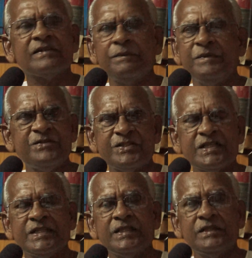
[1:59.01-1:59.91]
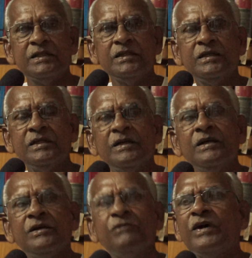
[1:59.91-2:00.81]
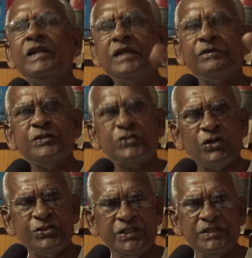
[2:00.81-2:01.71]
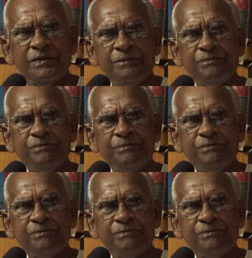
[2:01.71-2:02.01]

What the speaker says: can be investigated, filing of the charge sheet,